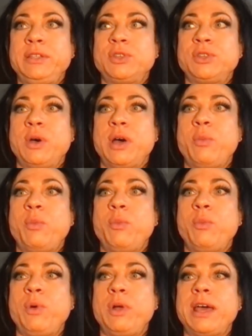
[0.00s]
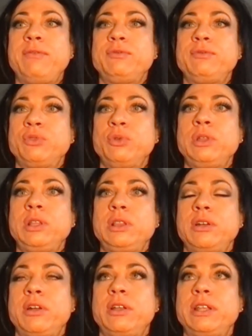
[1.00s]
So what I've truly
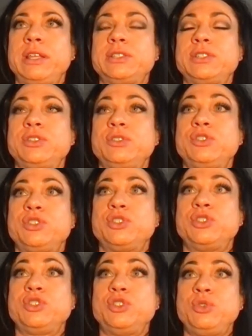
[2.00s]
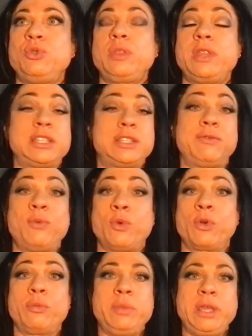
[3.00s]
learned is to just do this
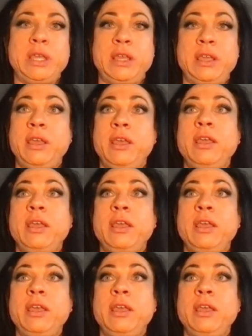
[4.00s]
for me,